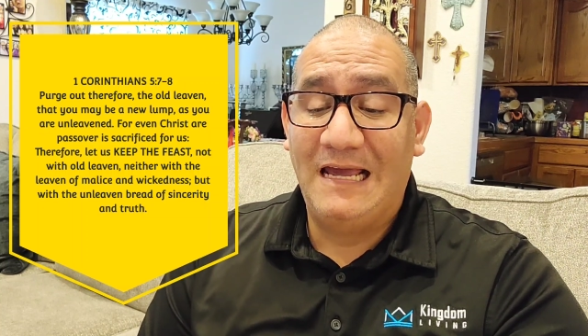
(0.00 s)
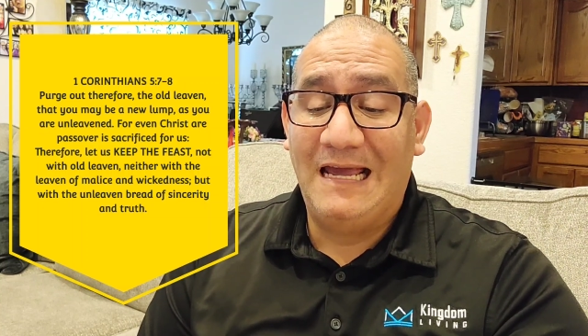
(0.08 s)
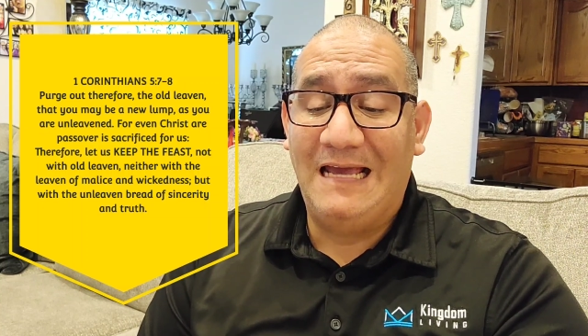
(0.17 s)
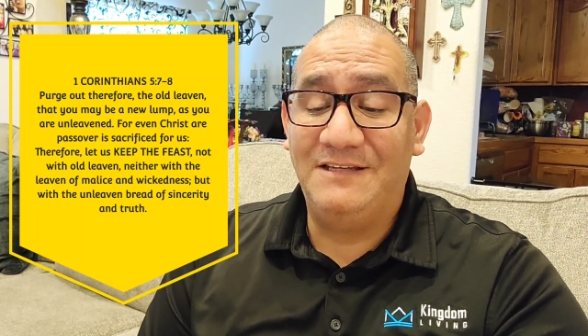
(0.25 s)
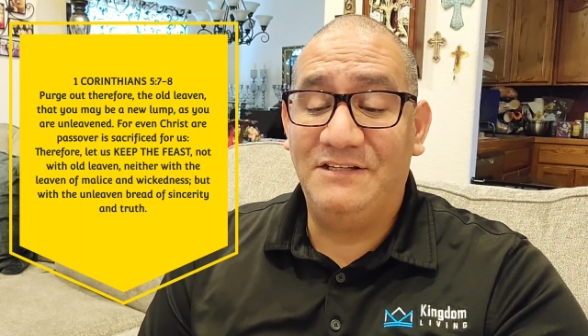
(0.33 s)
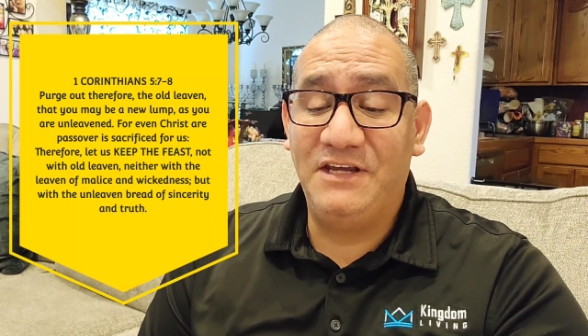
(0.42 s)

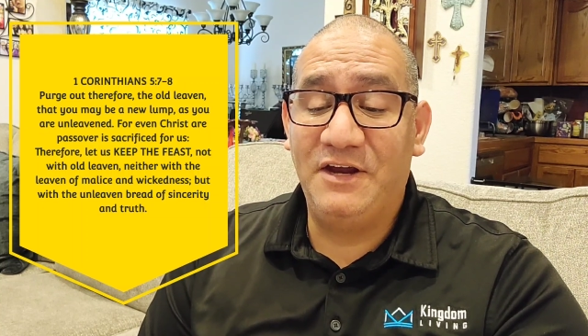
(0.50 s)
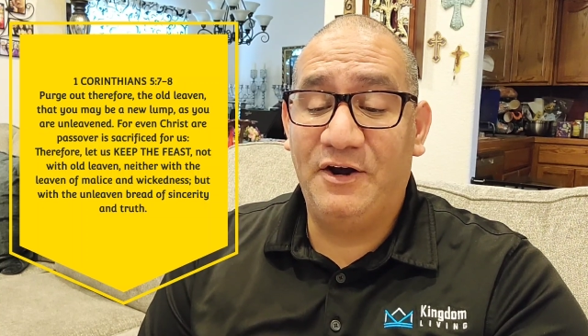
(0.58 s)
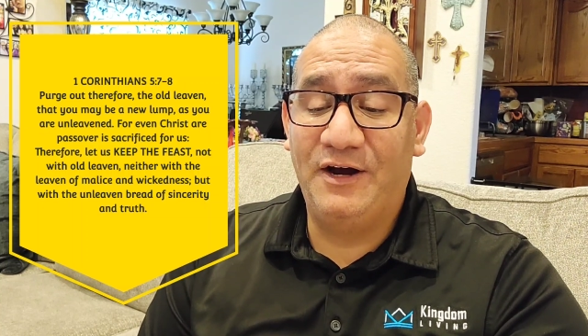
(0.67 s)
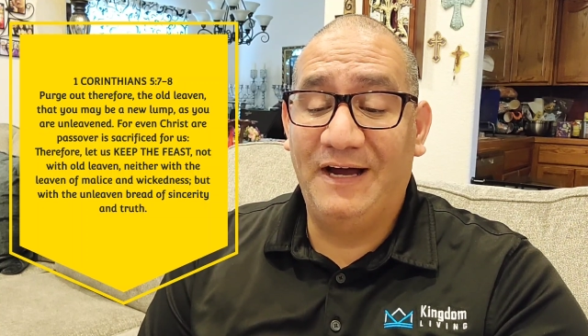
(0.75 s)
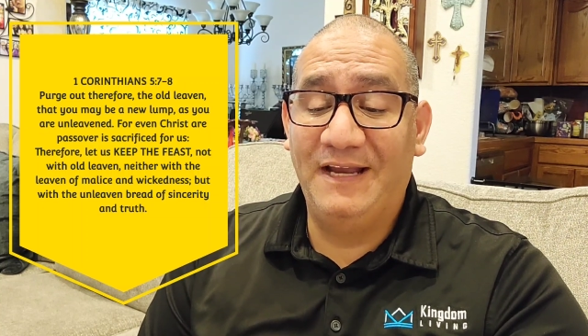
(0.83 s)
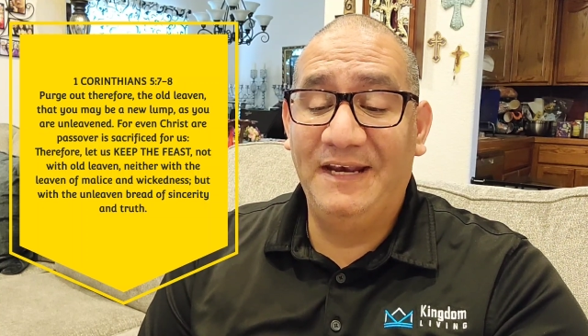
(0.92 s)
as ye are
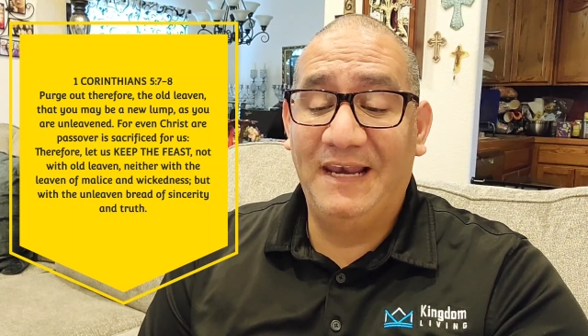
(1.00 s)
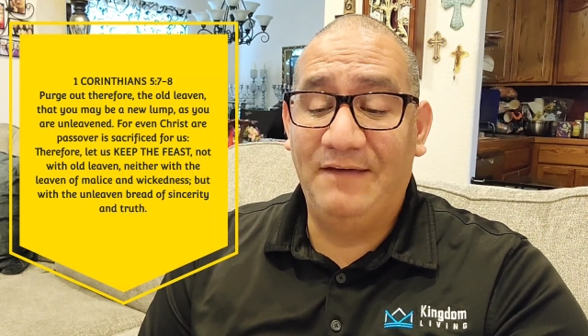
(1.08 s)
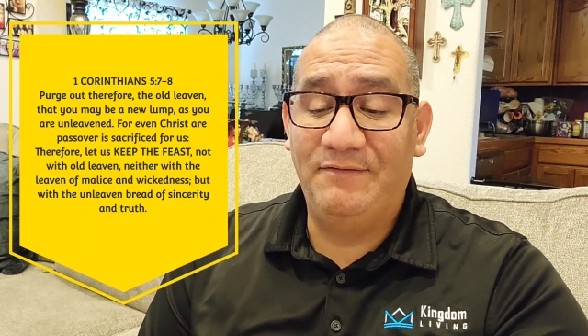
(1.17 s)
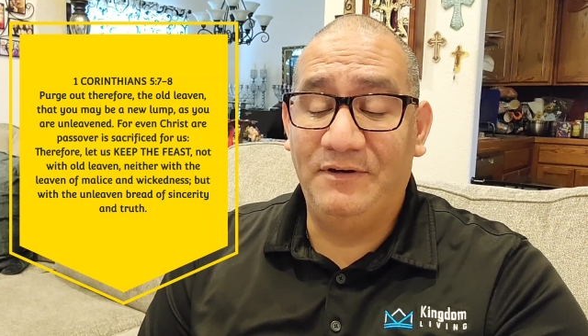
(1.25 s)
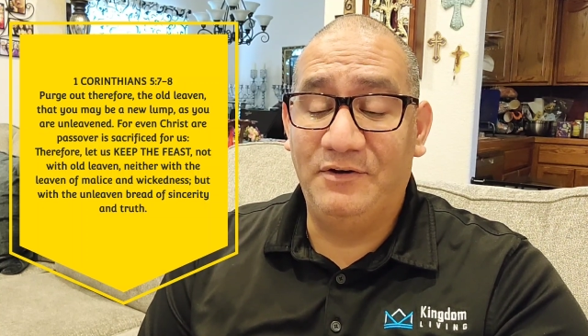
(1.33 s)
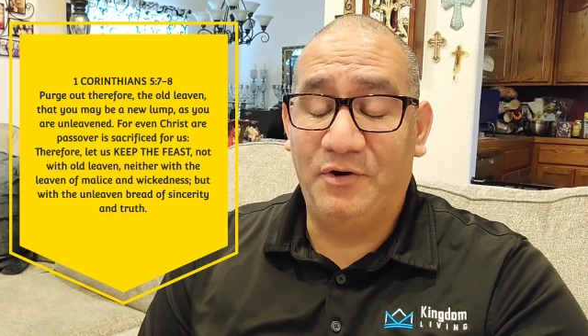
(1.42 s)

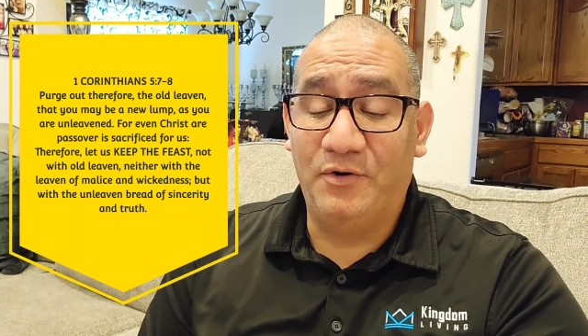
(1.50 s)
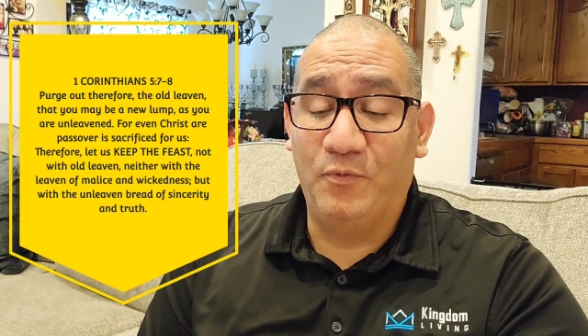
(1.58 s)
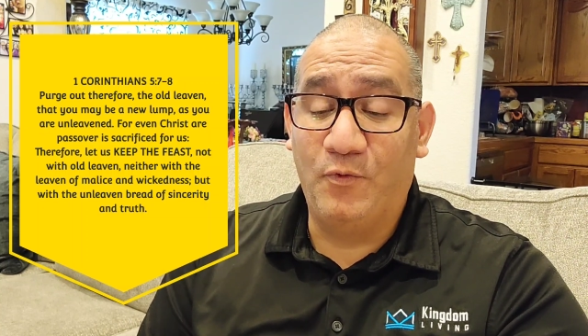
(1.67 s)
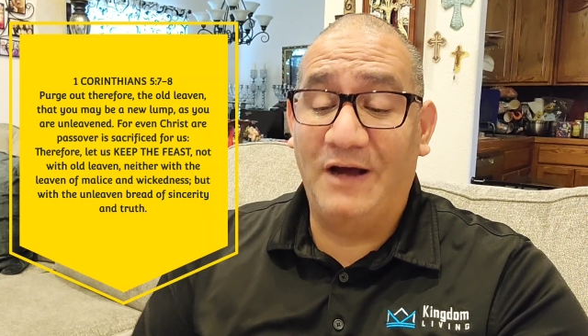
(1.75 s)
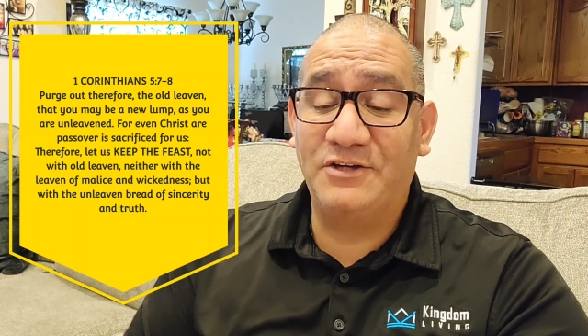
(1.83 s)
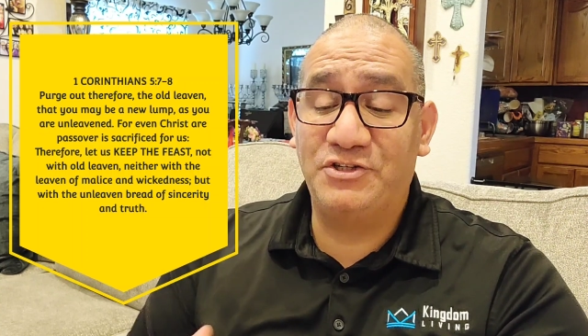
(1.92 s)
unleavened or
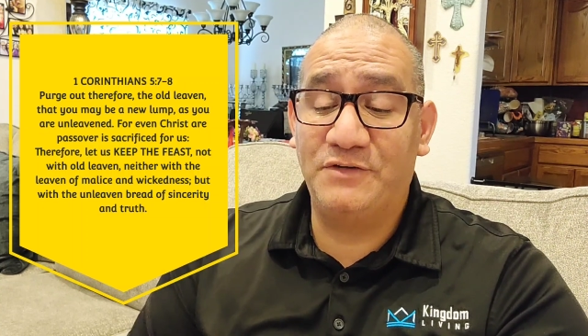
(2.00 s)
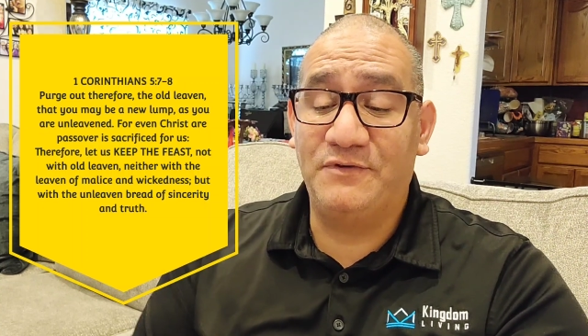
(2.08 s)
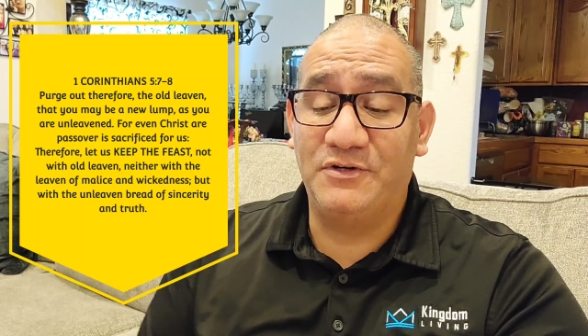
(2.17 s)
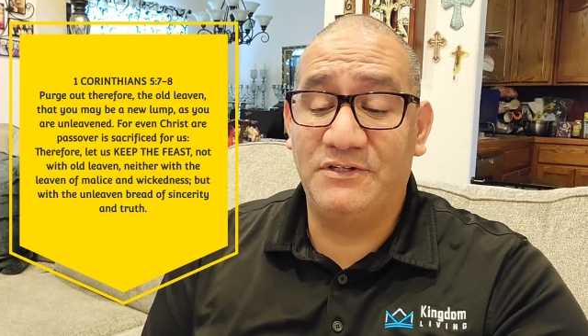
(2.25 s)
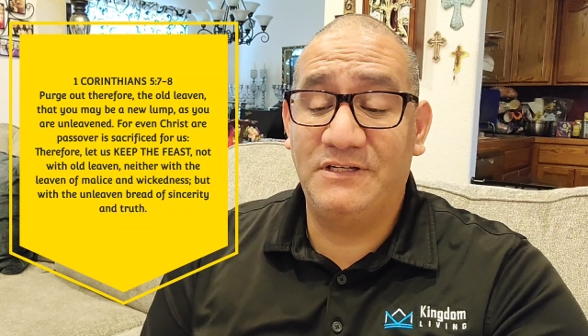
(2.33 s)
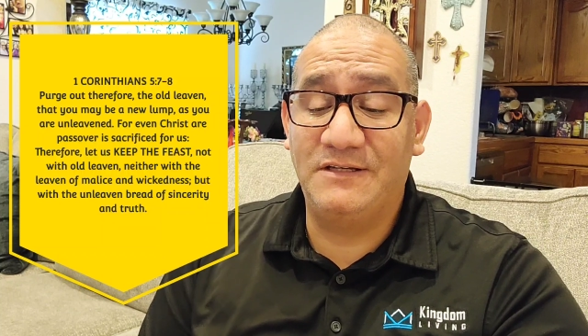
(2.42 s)
washed of your
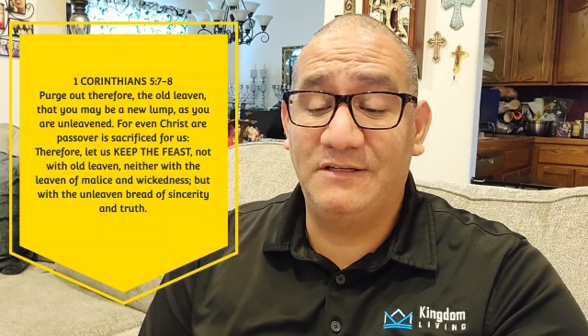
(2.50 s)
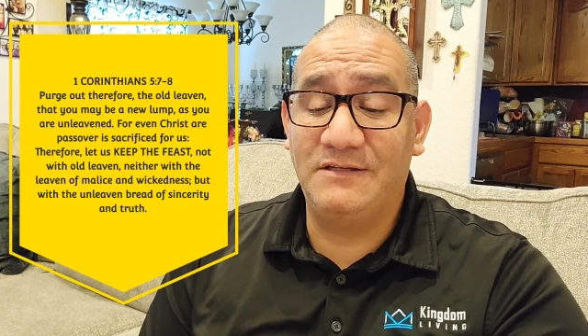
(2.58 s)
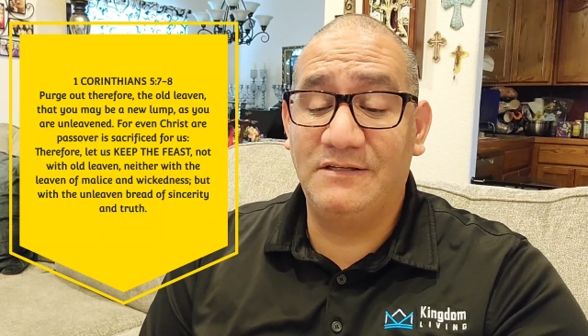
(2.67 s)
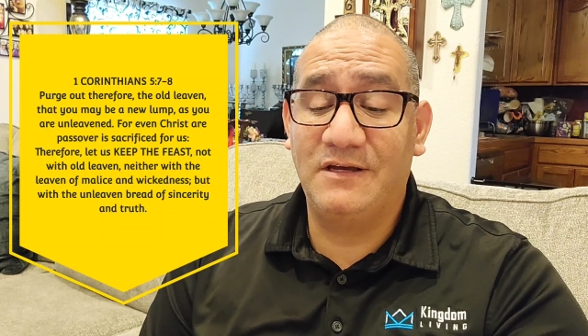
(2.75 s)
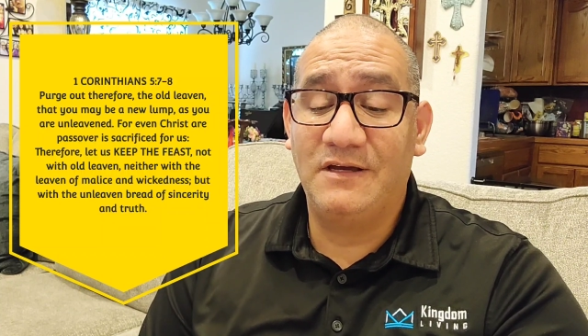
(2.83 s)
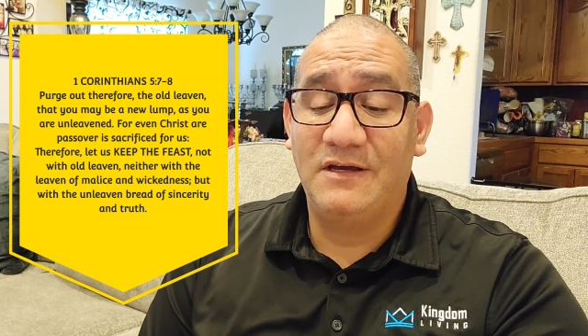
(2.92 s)
sins